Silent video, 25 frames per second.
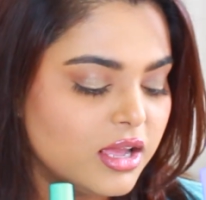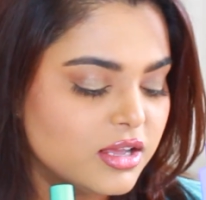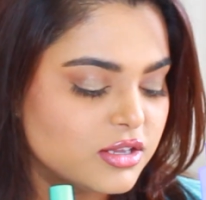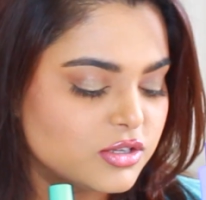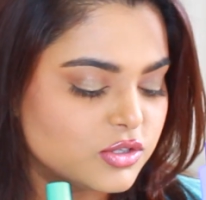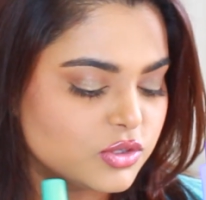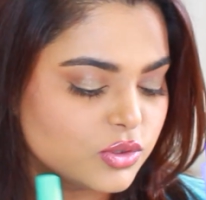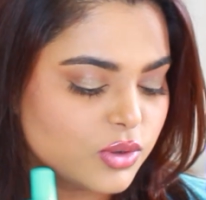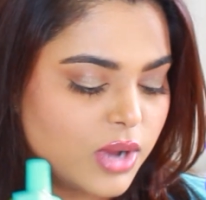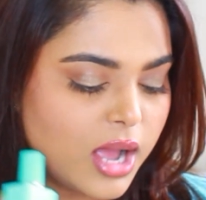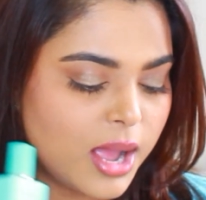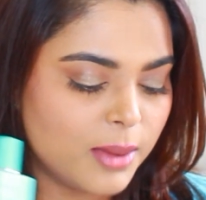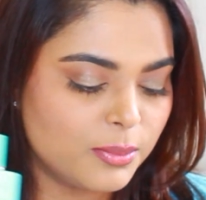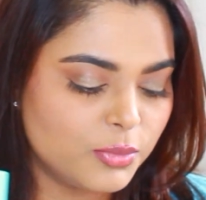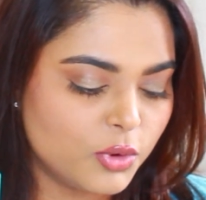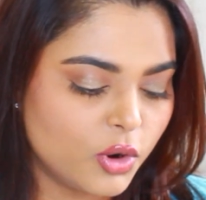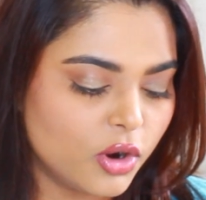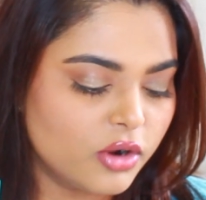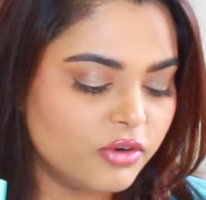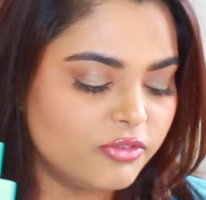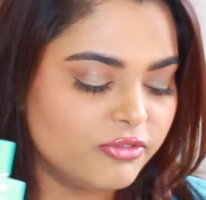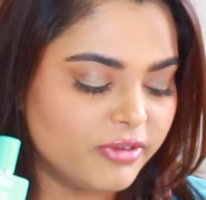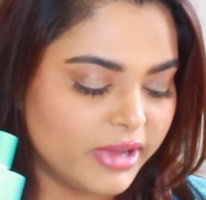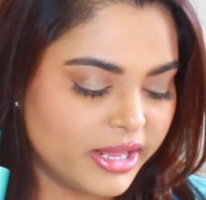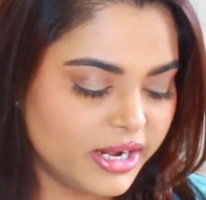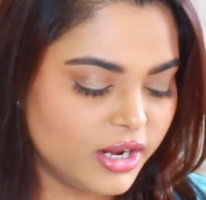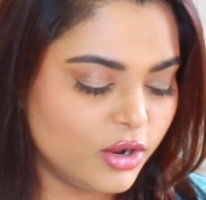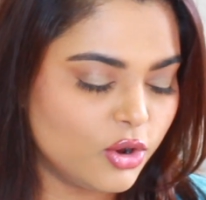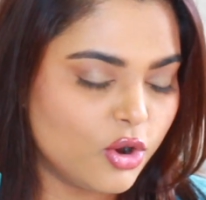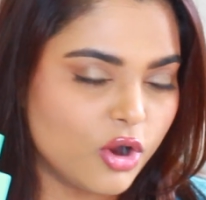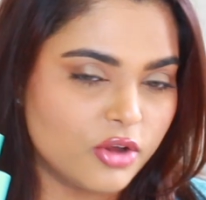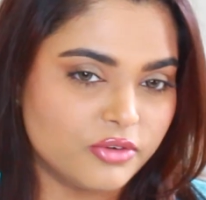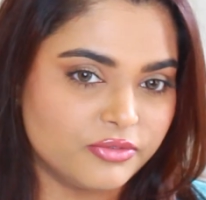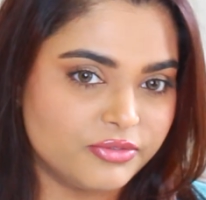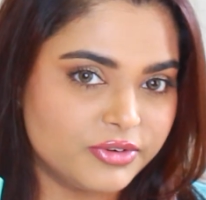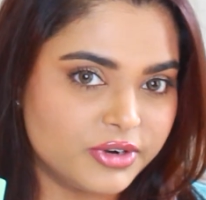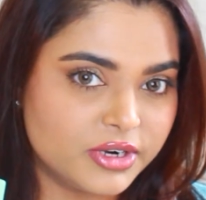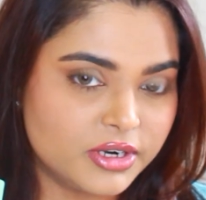So I'm not very
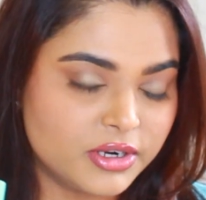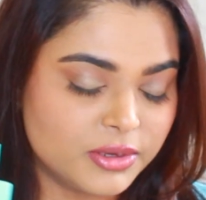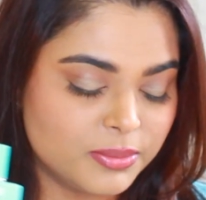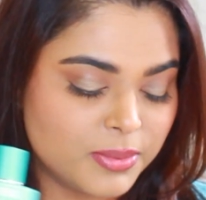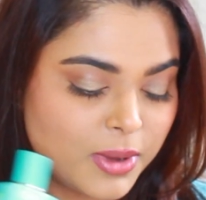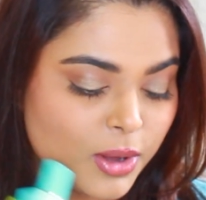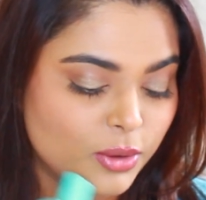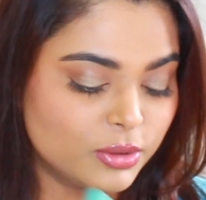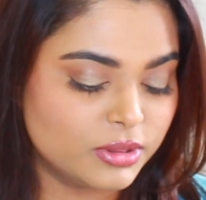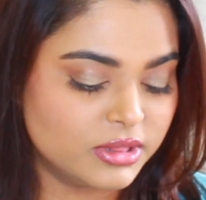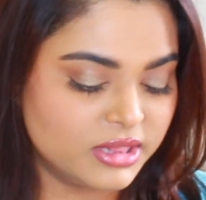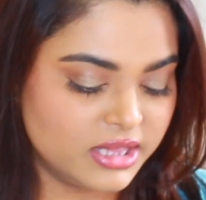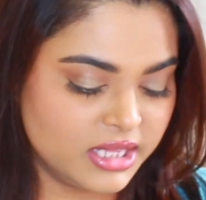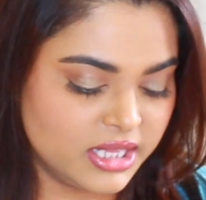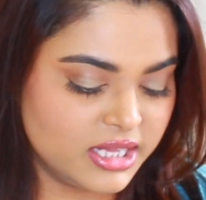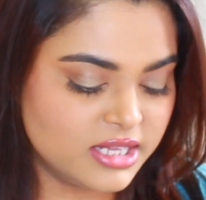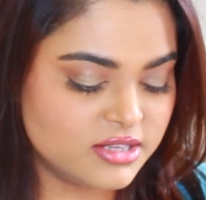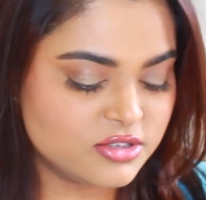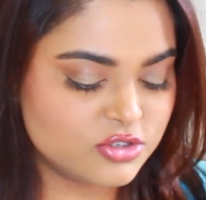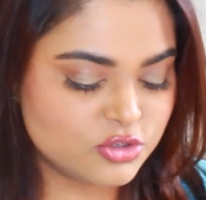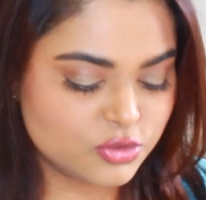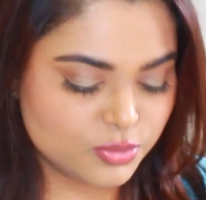confident about these,